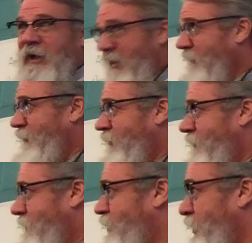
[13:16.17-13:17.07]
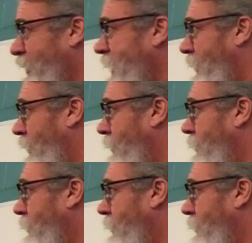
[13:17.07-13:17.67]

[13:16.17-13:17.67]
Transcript: of the theater.